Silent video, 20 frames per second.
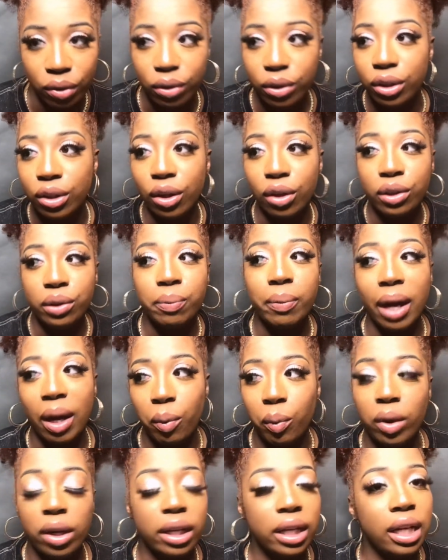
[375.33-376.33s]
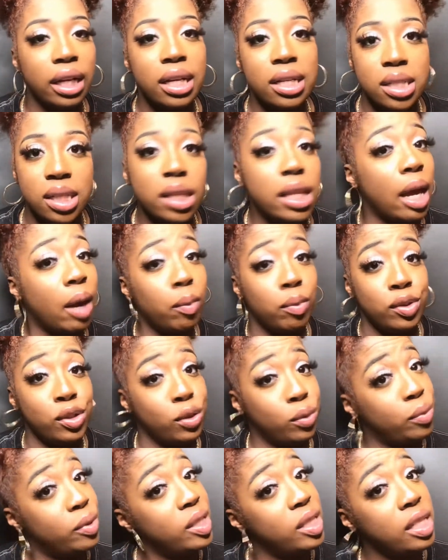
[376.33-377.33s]
You might want to get into that with your
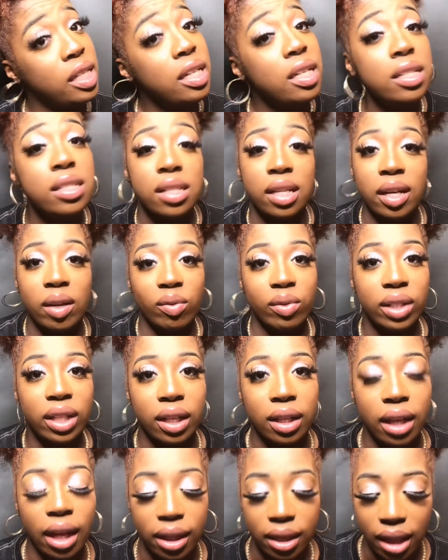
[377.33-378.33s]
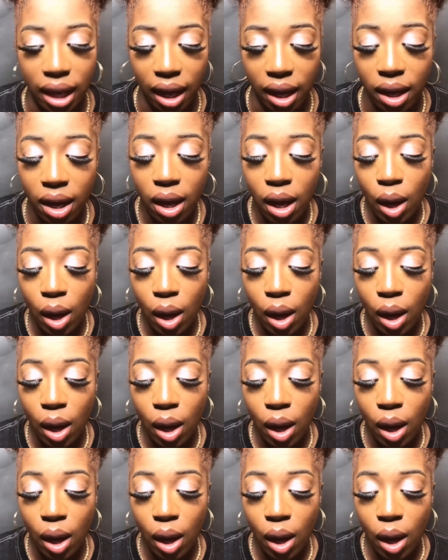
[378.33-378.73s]
receipts and everything like that.